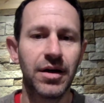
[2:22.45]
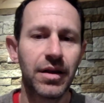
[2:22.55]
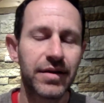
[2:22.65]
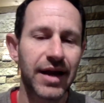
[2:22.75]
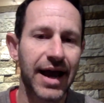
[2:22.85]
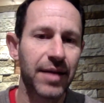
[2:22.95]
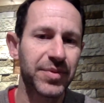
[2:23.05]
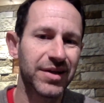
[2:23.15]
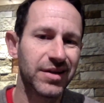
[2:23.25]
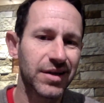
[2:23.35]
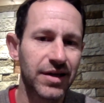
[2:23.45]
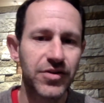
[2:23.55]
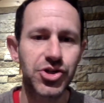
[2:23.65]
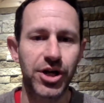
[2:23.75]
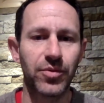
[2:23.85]
that happened in the
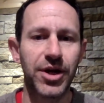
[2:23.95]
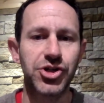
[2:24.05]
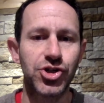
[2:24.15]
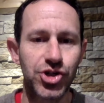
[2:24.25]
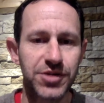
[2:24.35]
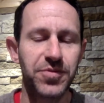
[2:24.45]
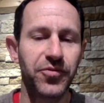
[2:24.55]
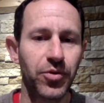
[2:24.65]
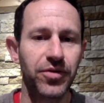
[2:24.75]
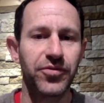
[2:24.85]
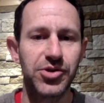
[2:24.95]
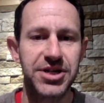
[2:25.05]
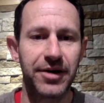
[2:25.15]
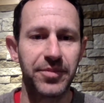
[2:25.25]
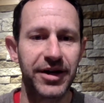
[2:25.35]
generation just before the first
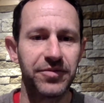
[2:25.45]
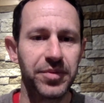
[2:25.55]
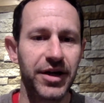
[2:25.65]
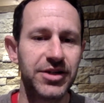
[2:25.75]
outbreak of plague.